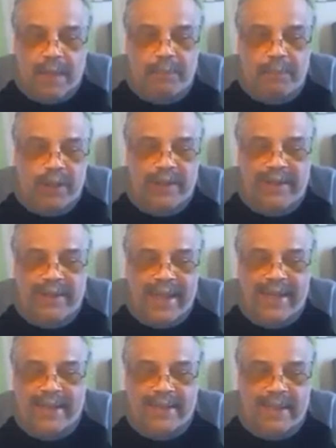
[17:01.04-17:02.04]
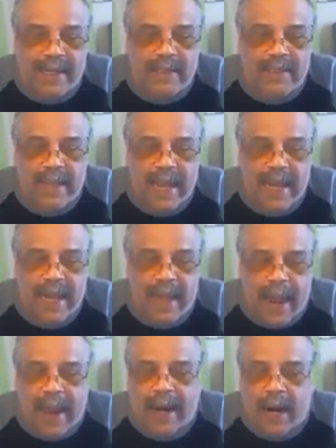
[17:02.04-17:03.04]
and put that into that
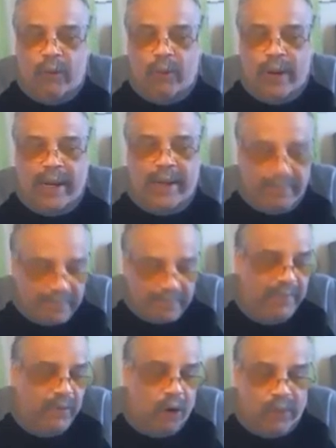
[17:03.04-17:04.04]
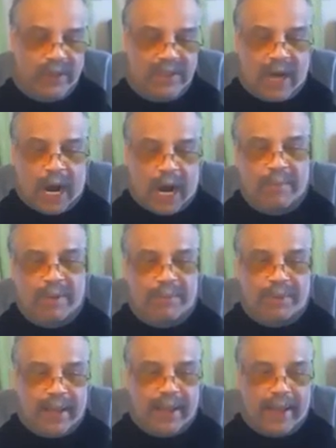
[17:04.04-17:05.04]
IRA or
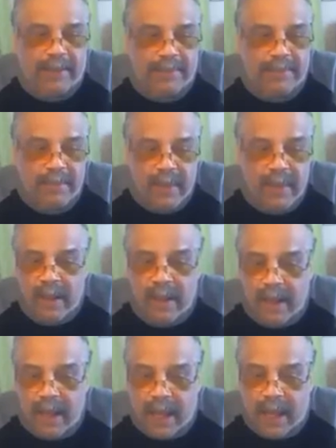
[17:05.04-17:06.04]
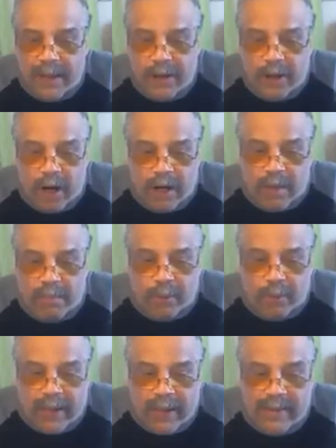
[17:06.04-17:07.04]
retirement plan, and then you're gonna
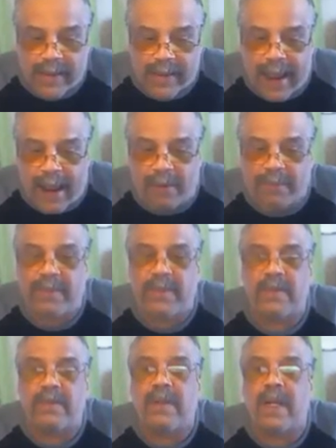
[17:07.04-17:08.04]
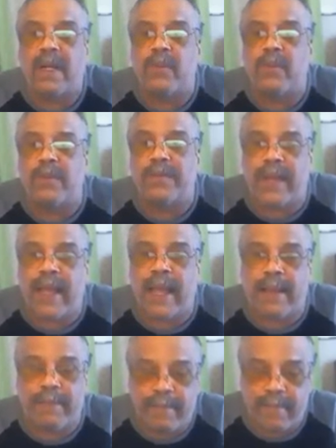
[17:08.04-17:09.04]
bring it down, move
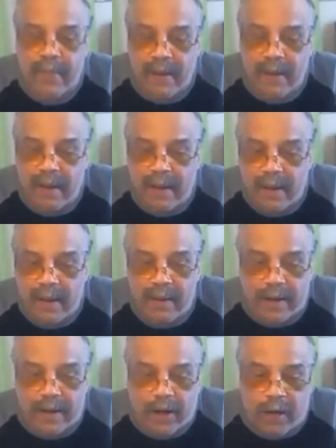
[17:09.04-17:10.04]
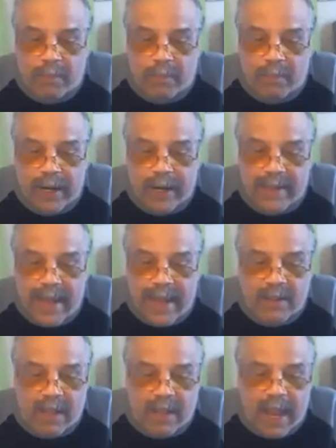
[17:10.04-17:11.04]
that. Then you're gonna bring it
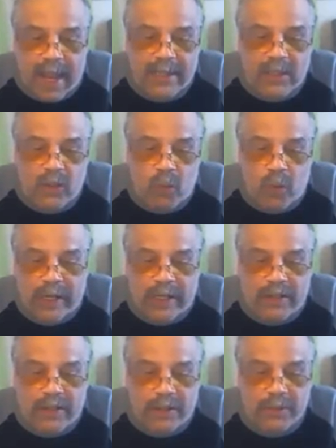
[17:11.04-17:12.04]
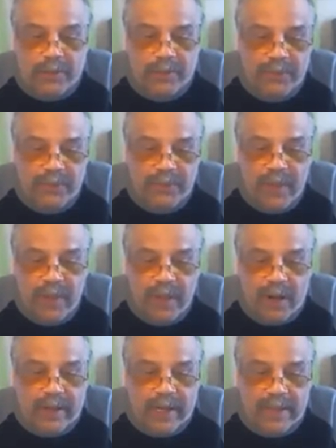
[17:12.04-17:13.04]
down to line 22.
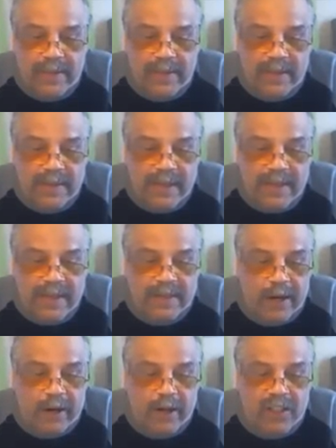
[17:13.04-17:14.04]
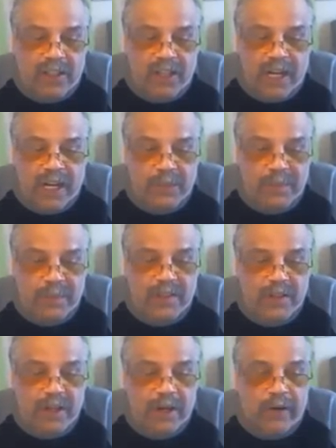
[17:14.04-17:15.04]
Okay, it says these are your adjustments
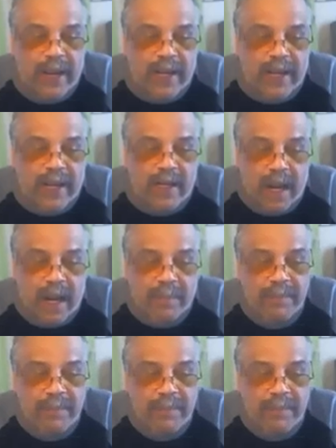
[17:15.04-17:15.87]
to your income.